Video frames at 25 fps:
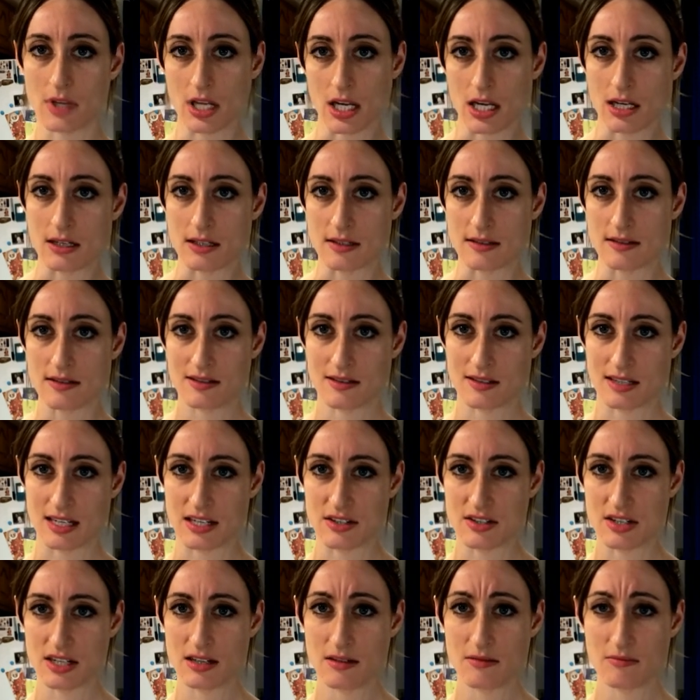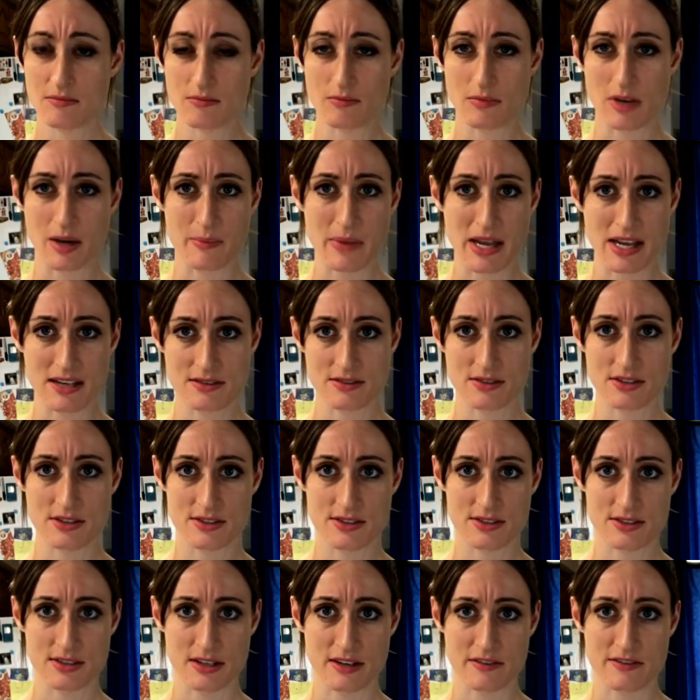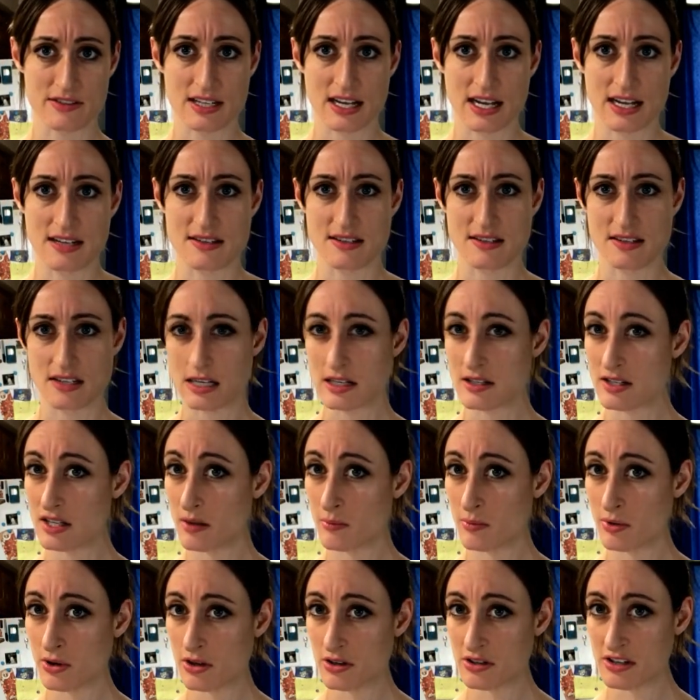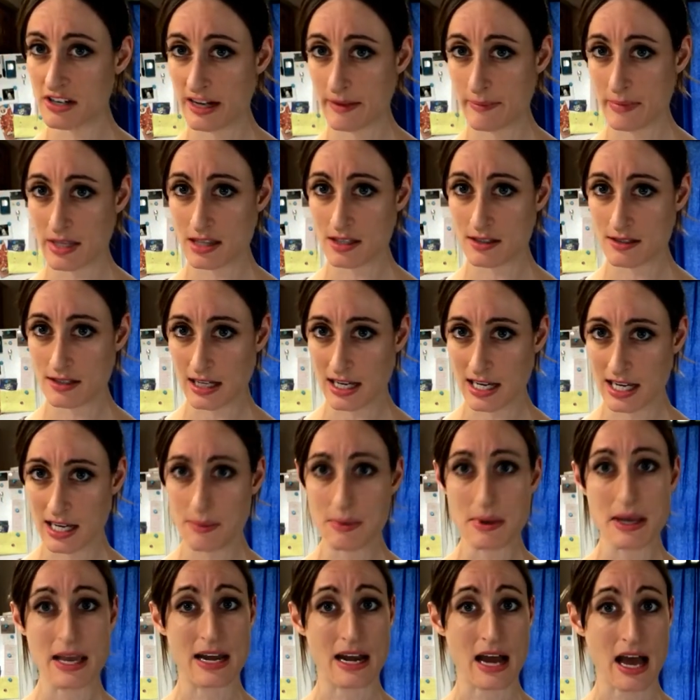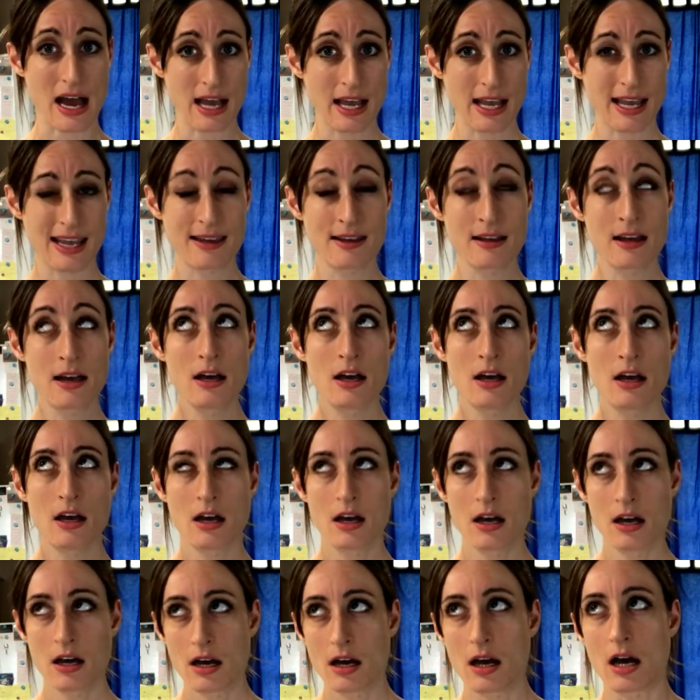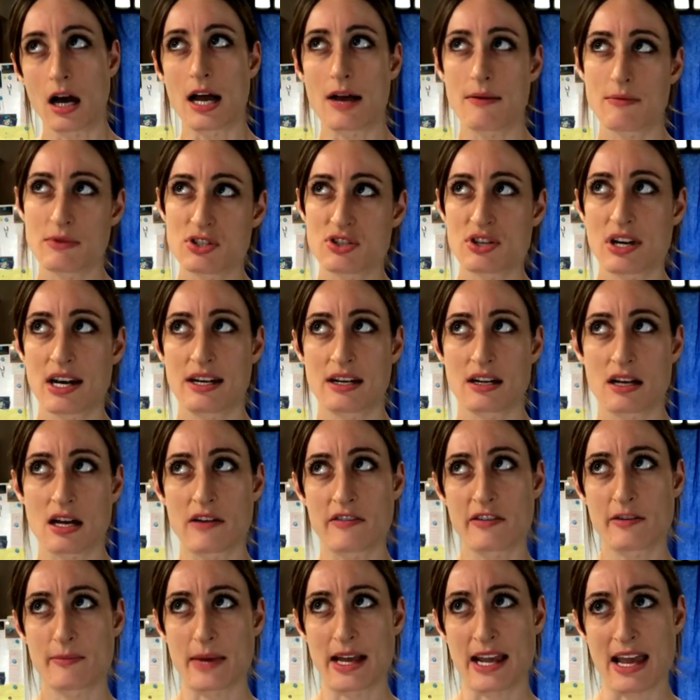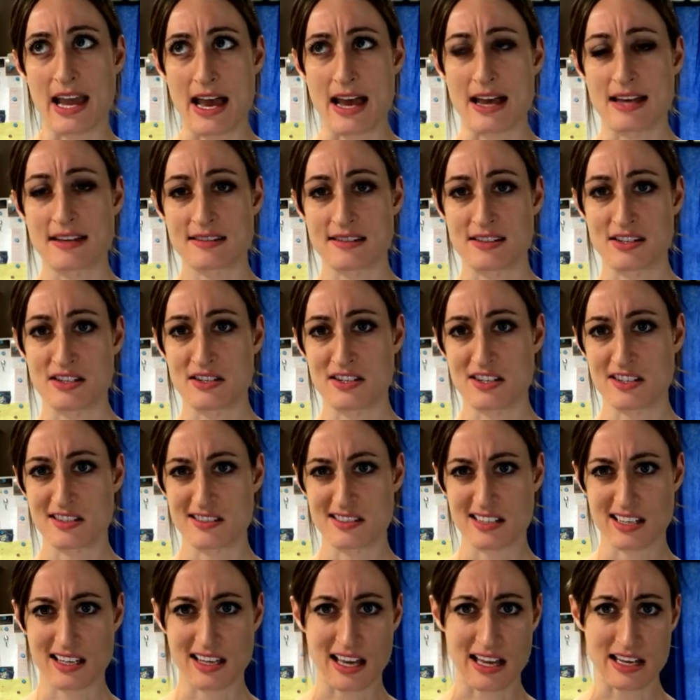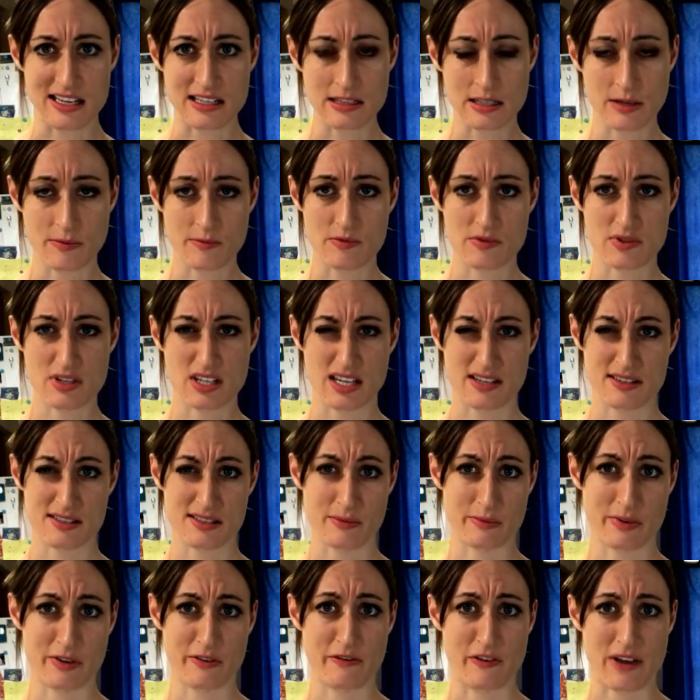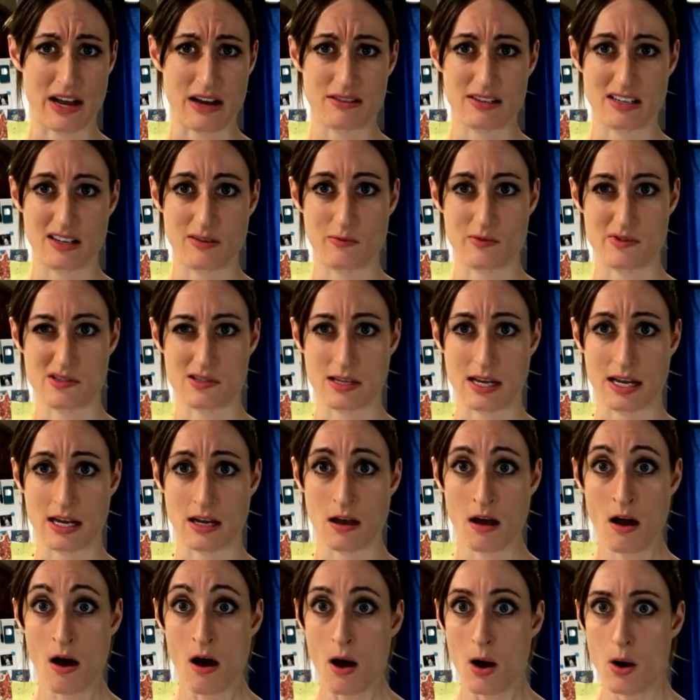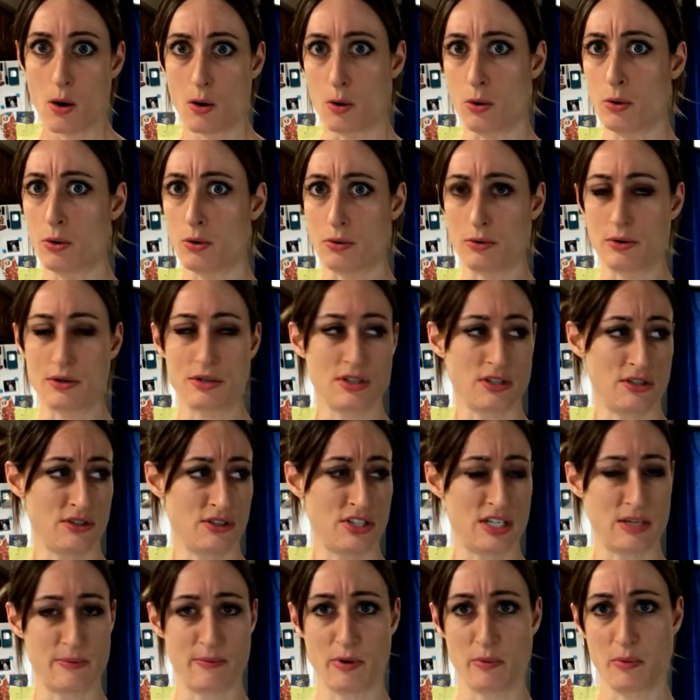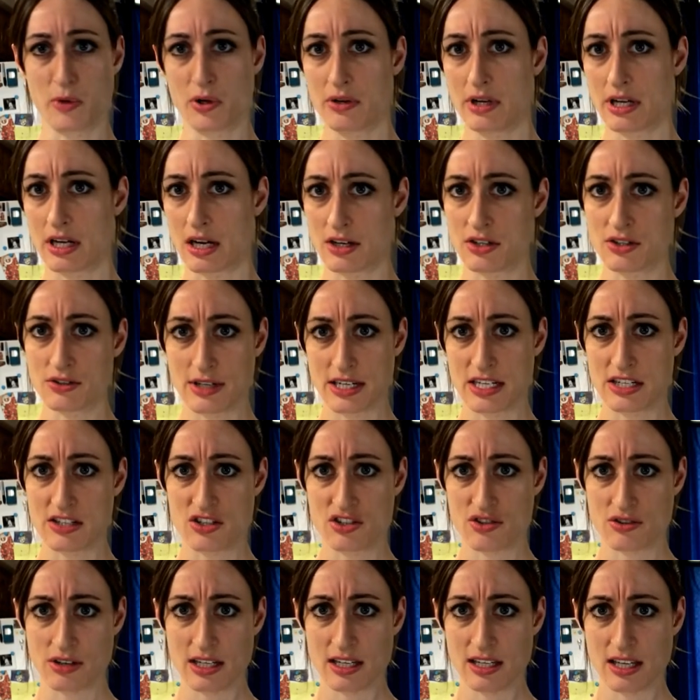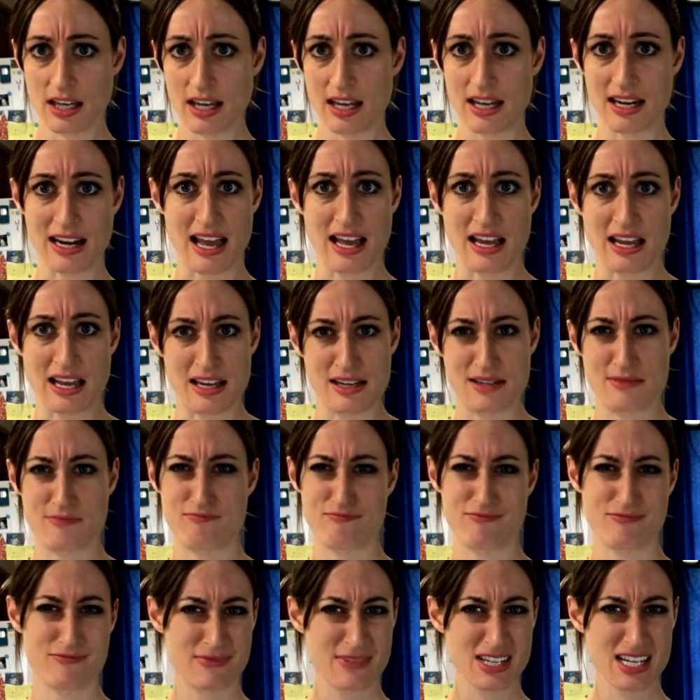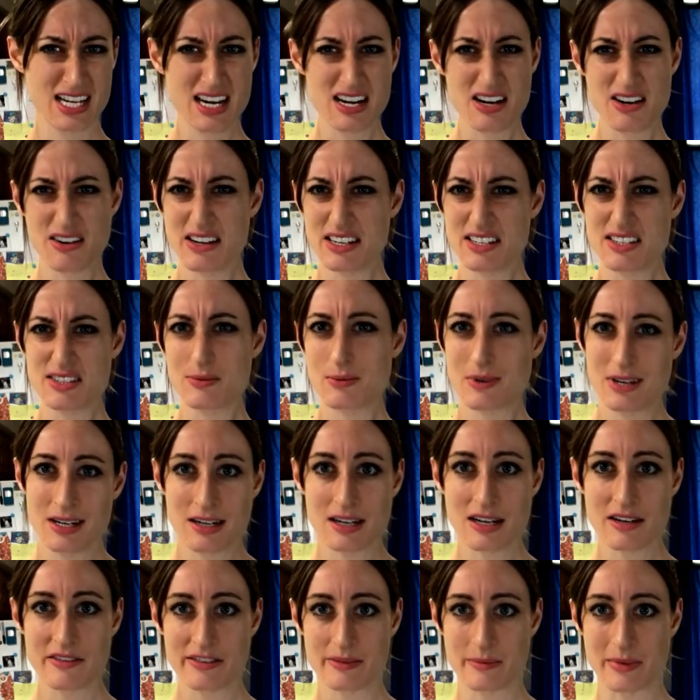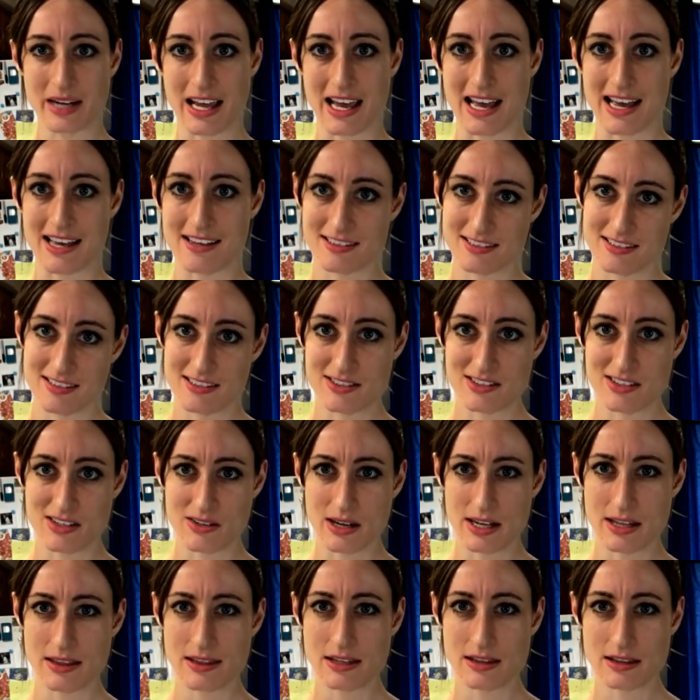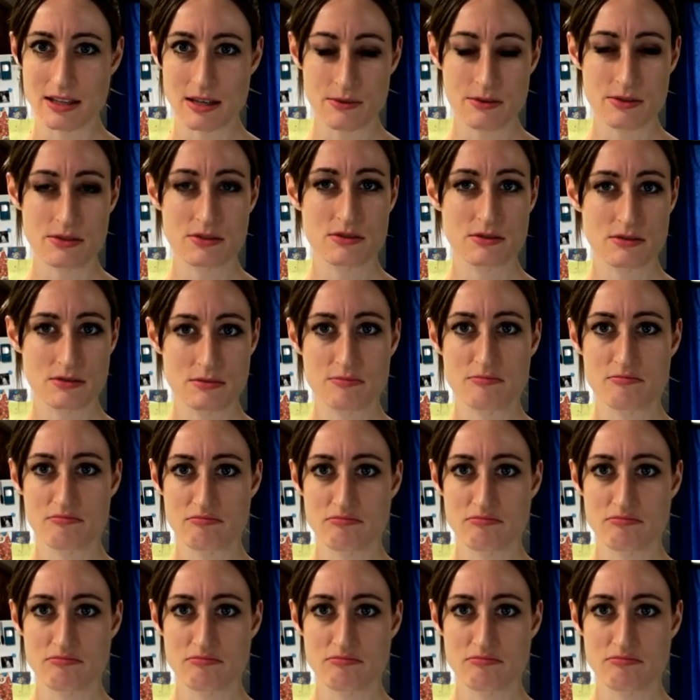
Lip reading: in a master's of science and teaching program at the time, and I was trying to cover my ass, and just in case someone found it and was like, oh, she promoting underage drinking, and I you know, I just wanted to cover my ass. So I think that was